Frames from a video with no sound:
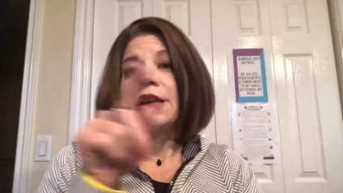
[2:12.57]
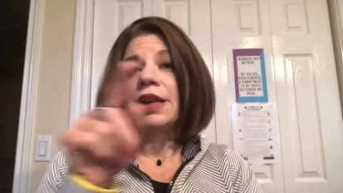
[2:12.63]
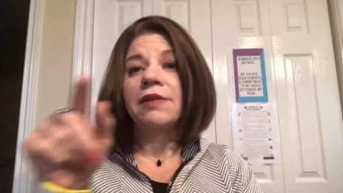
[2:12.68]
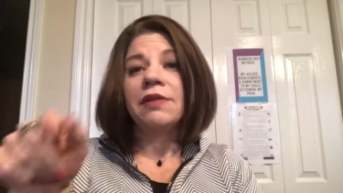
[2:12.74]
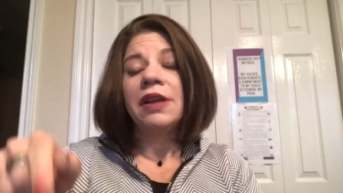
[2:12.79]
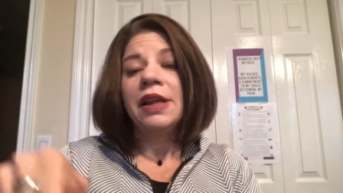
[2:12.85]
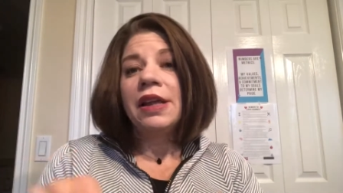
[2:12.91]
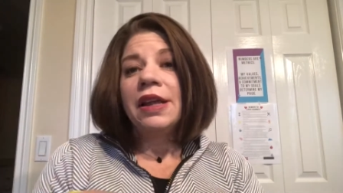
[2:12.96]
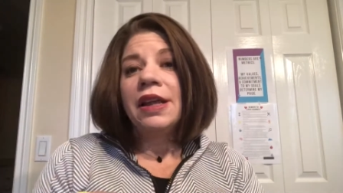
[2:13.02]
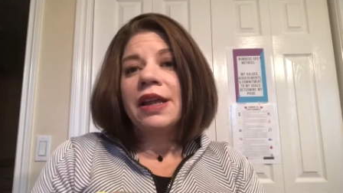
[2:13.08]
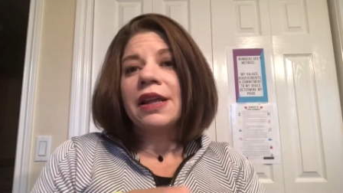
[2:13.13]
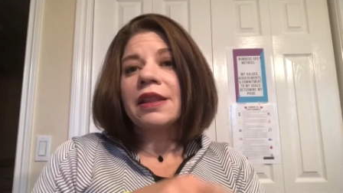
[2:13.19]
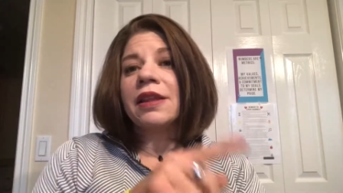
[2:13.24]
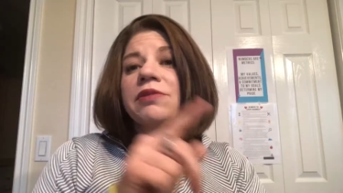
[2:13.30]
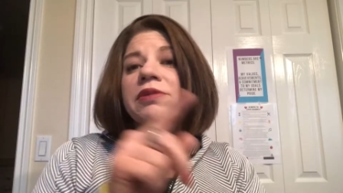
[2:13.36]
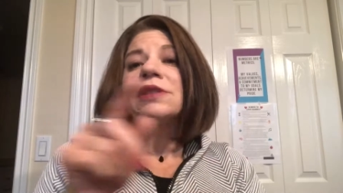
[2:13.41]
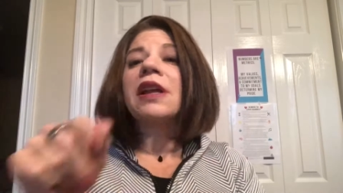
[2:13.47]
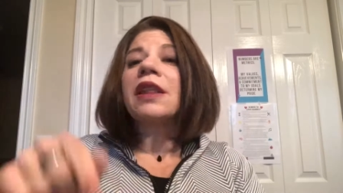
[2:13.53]
And it,
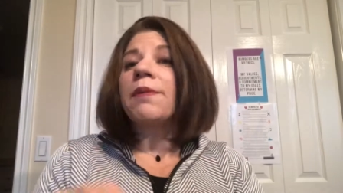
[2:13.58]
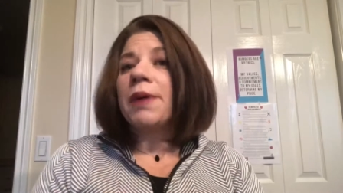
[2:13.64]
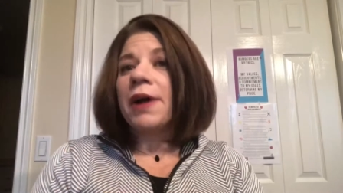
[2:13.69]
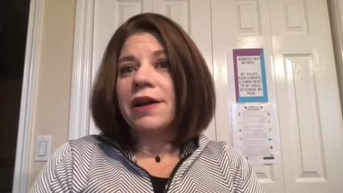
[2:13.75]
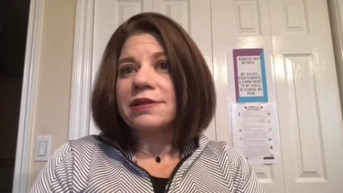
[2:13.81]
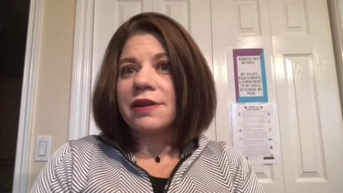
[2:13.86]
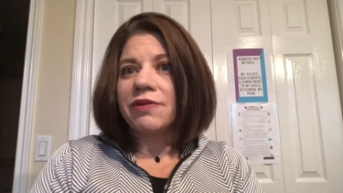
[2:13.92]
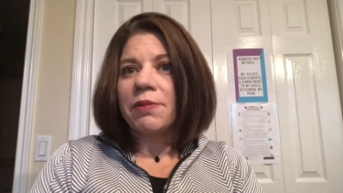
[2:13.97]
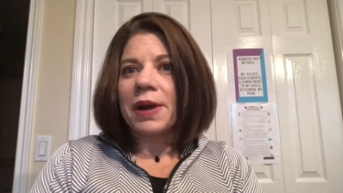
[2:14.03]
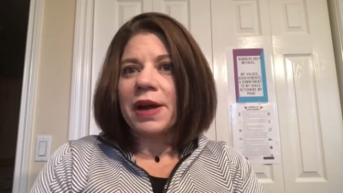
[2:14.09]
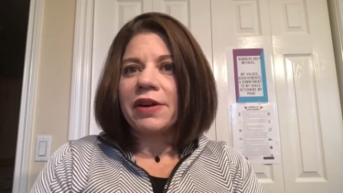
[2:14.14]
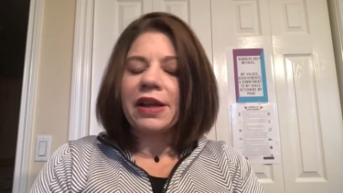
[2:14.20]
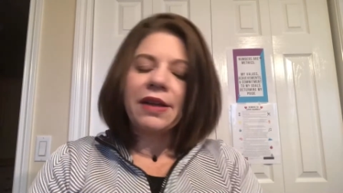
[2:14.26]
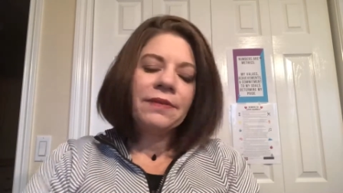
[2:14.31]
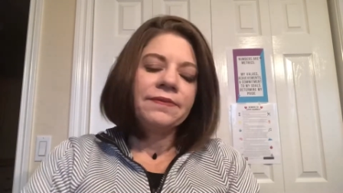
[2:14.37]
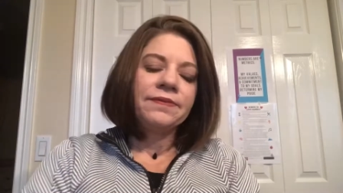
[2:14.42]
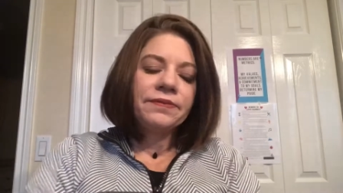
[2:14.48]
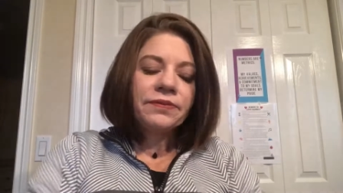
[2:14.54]
there was nothing positive about it.